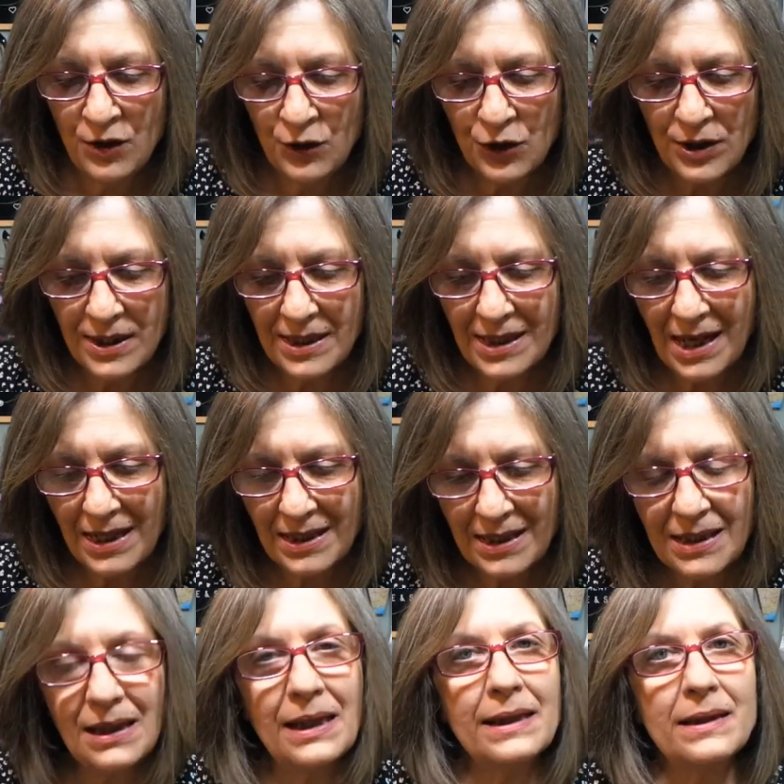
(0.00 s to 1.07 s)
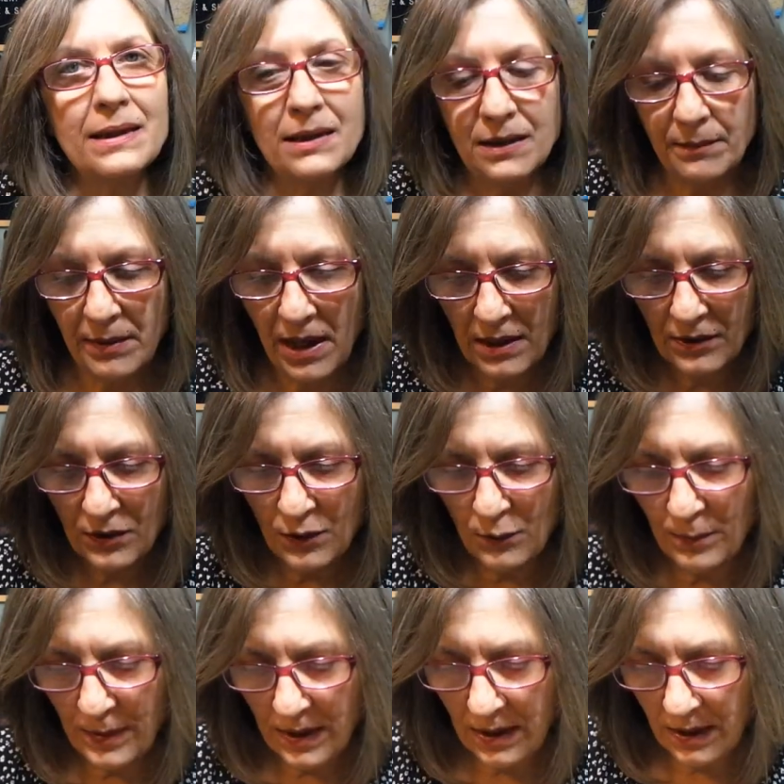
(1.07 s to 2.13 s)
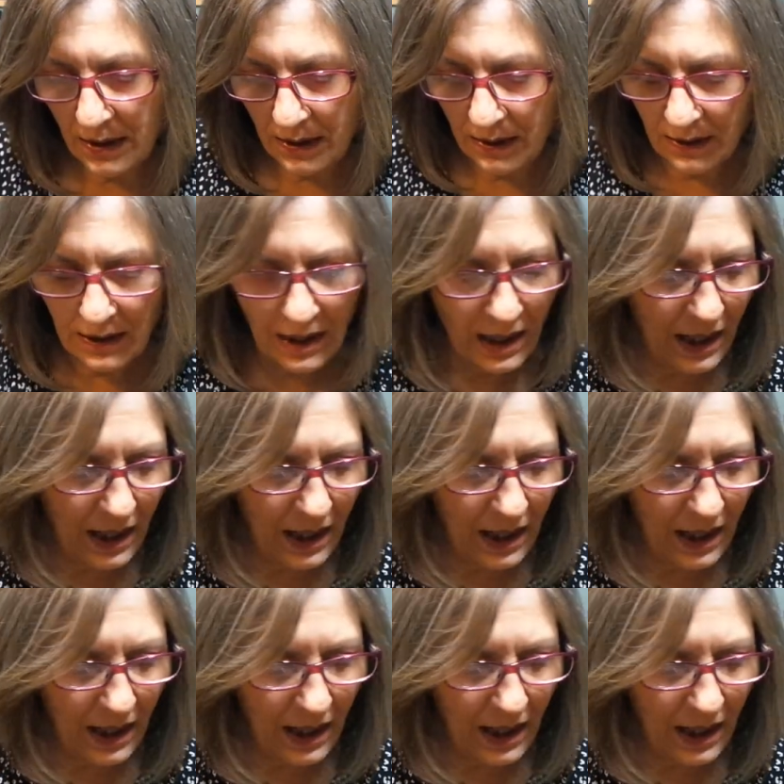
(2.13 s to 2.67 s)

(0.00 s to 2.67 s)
Just slip the box open